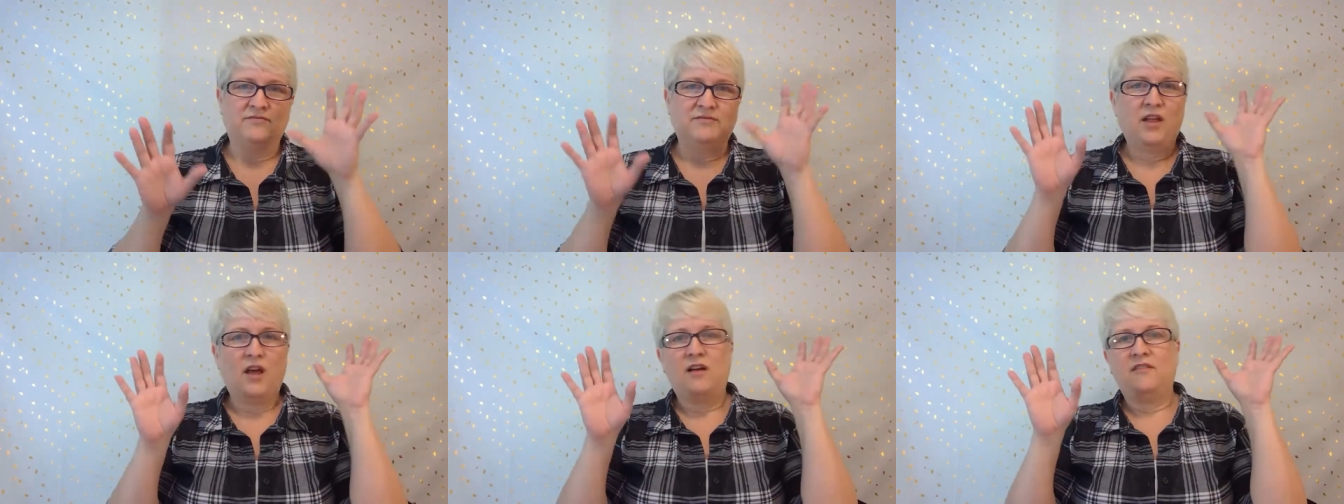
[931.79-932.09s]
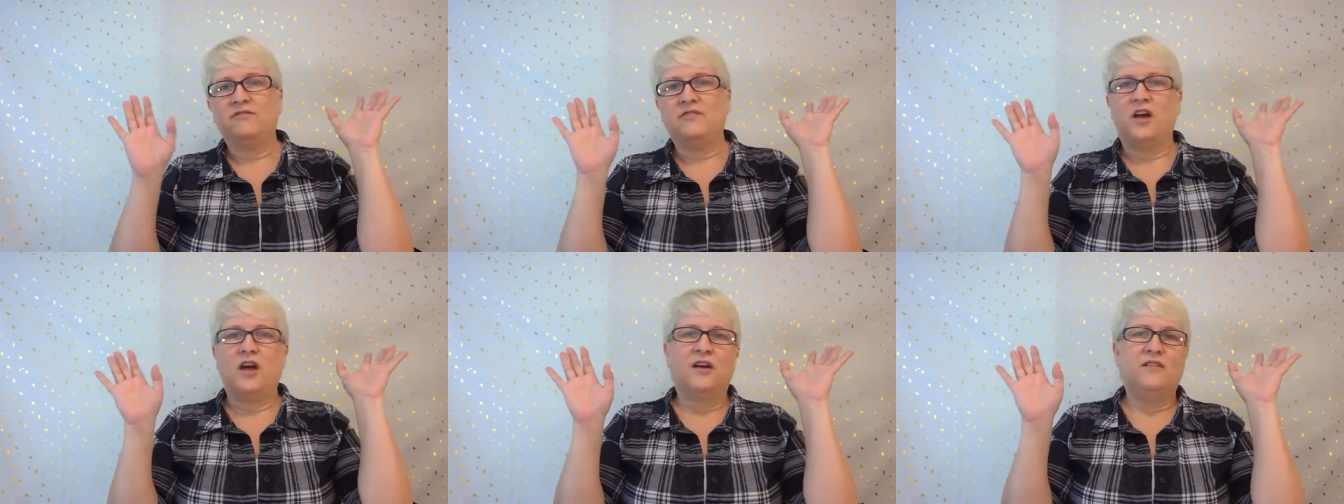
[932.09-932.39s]

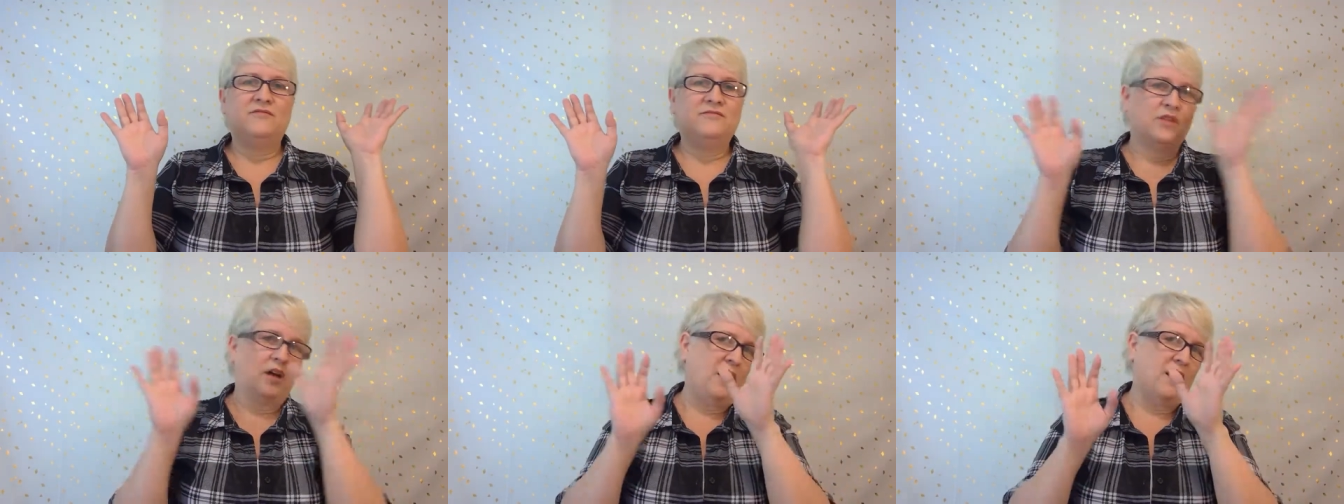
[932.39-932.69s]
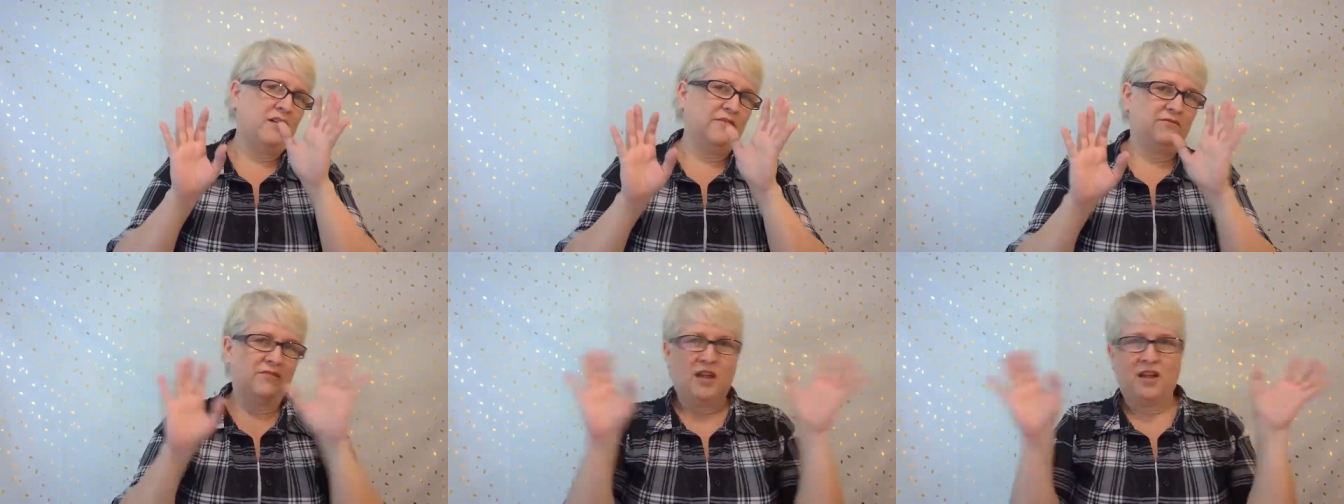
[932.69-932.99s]
love, love,
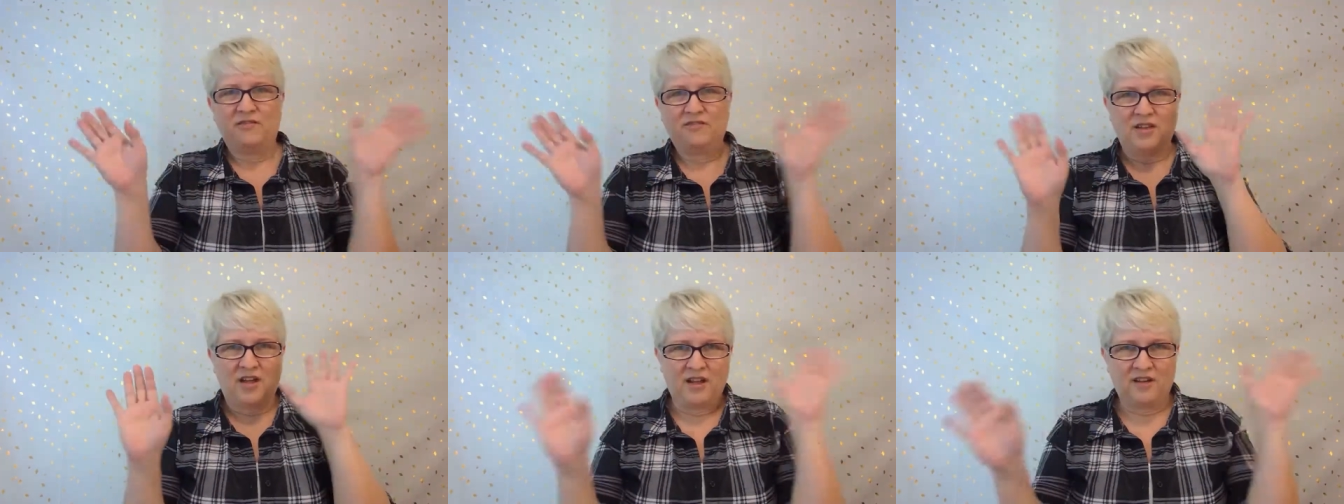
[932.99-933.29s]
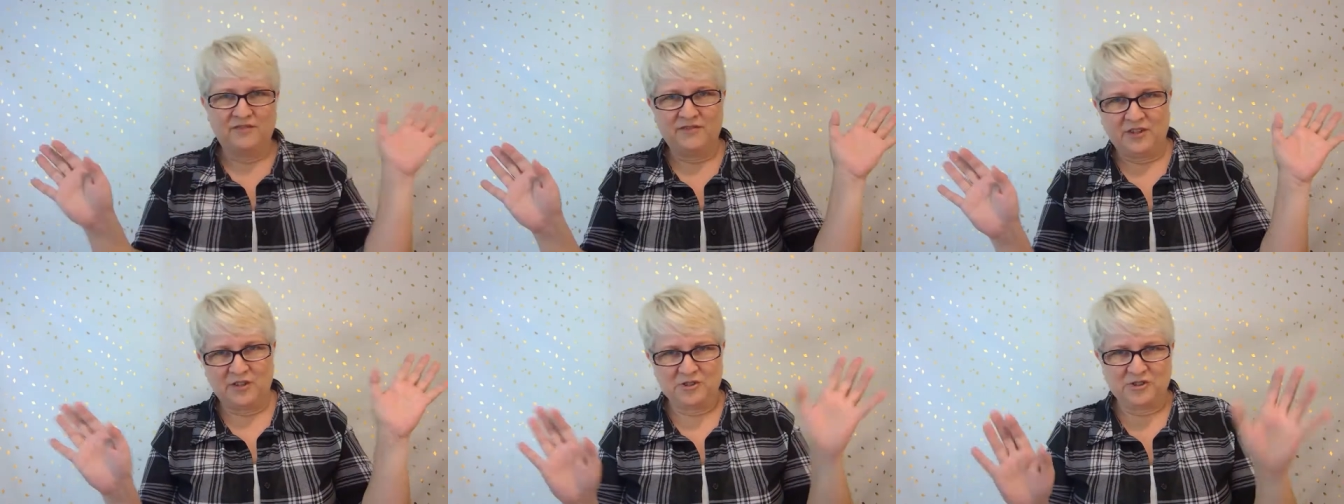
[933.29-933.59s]
love, love,
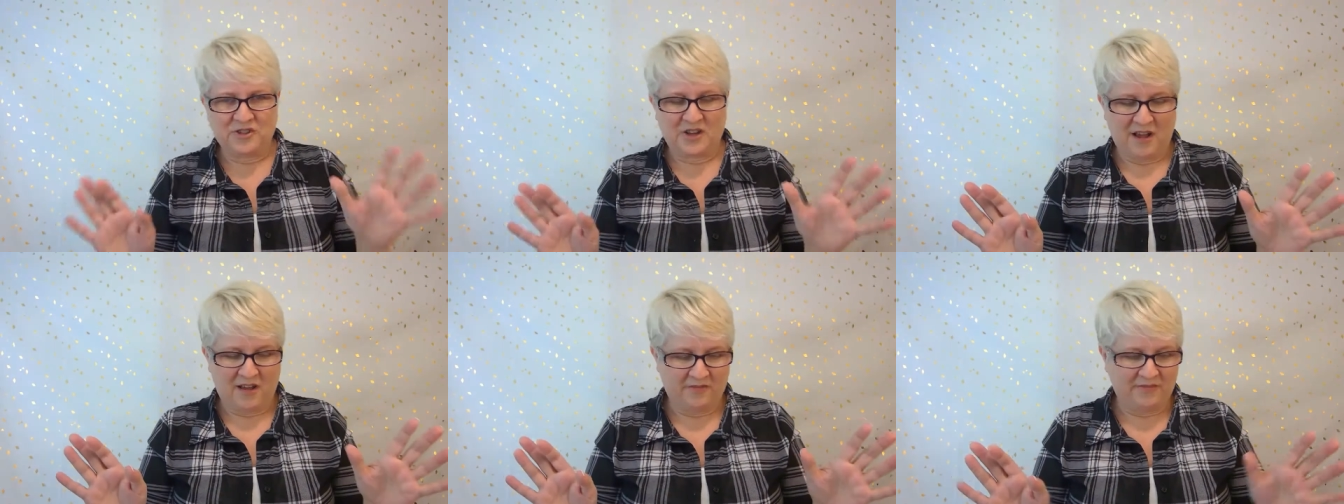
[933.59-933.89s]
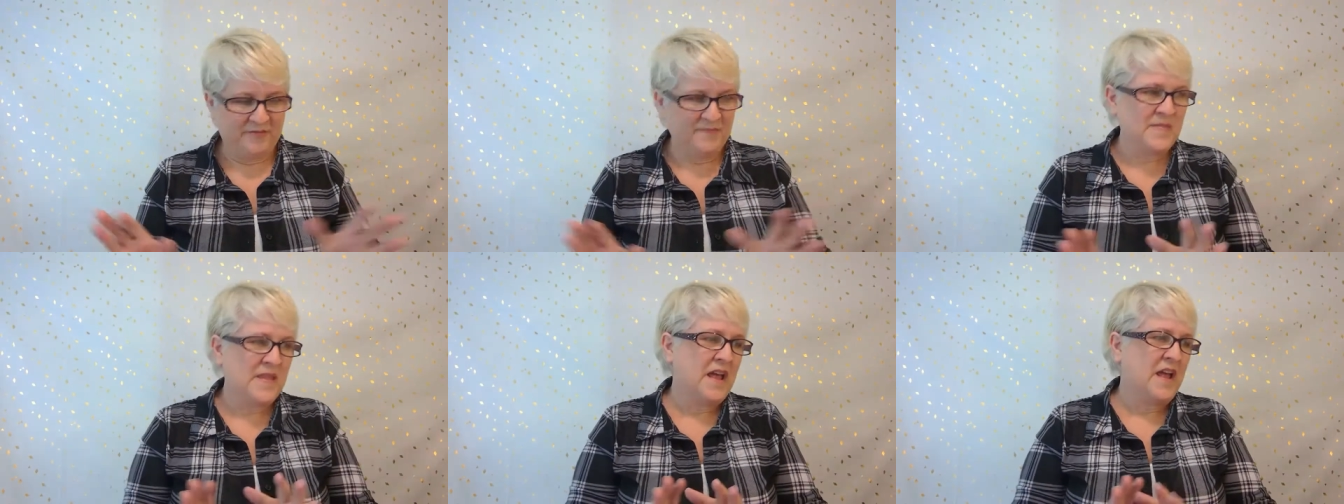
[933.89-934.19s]
love their stuff.